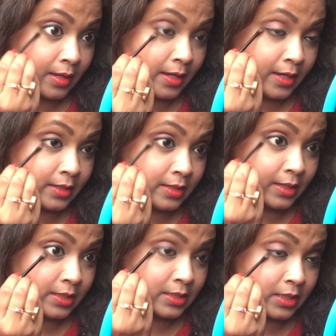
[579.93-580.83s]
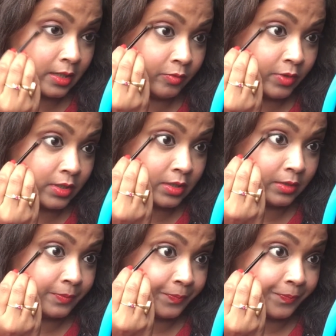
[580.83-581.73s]
and connecting it with the
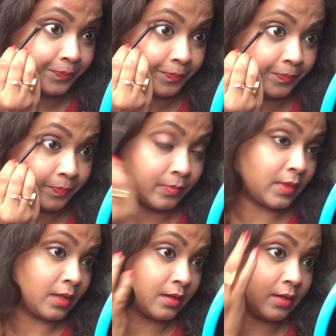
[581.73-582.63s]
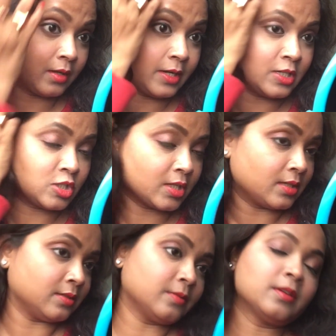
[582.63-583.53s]
crease
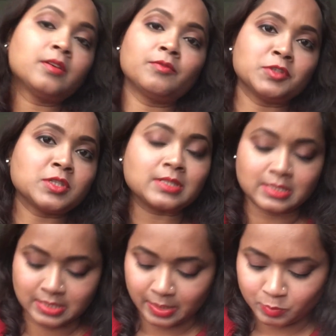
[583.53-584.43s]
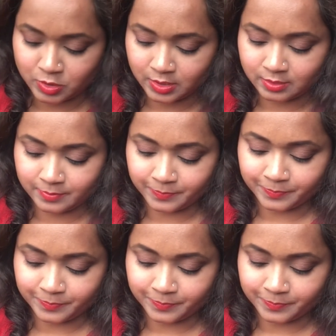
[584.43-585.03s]
shade, which is the same shade.